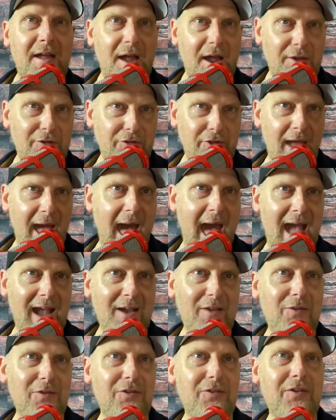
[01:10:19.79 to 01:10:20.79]

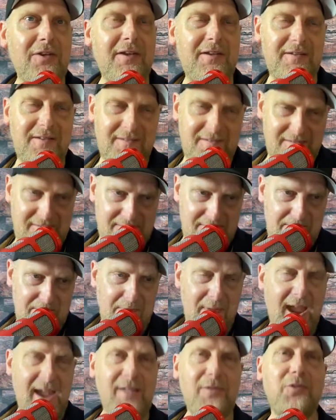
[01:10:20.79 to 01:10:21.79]
attacks
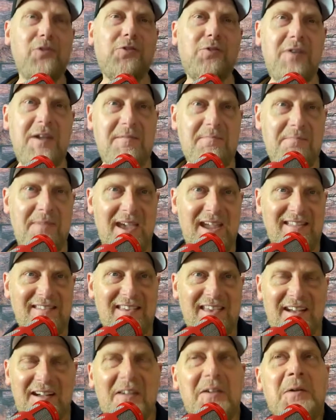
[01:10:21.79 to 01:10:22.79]
mainstream
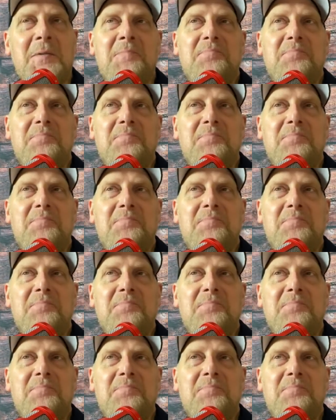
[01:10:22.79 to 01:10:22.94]
media.